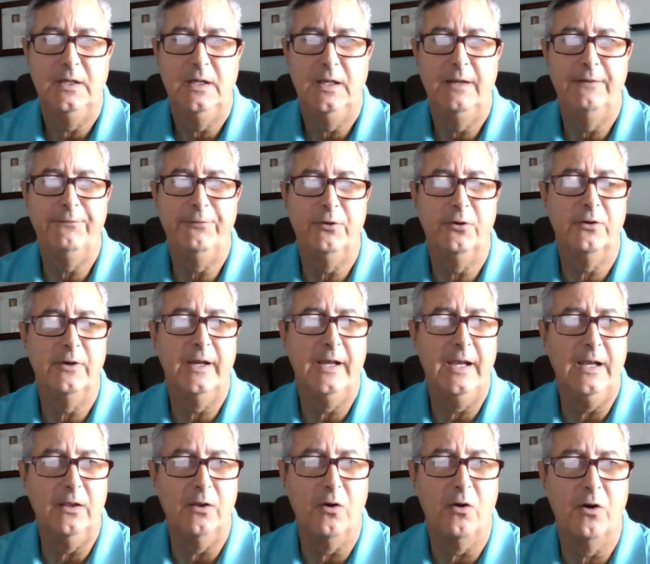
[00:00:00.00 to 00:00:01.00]
if you're
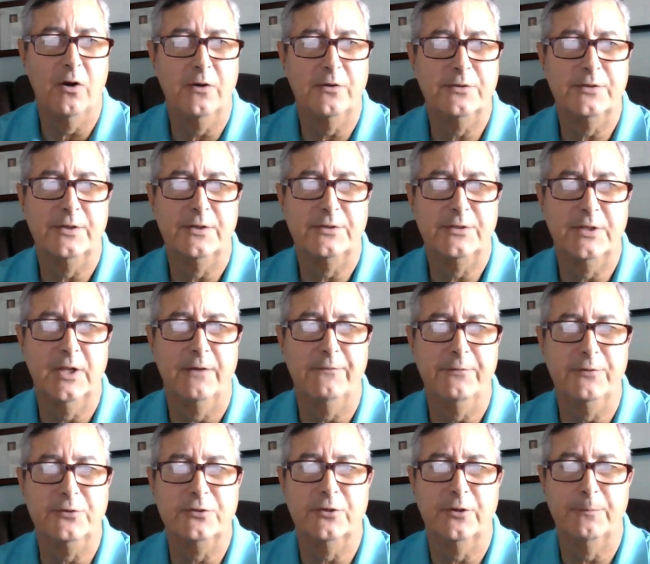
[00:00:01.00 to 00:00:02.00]
in a large
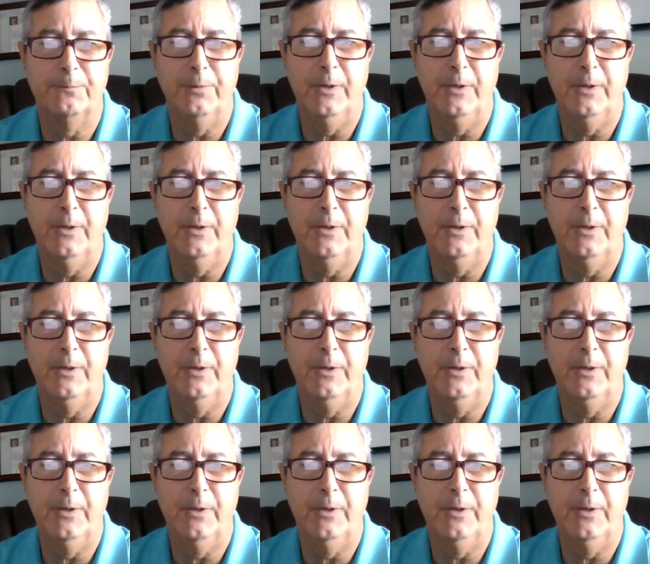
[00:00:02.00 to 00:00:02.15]
self-insured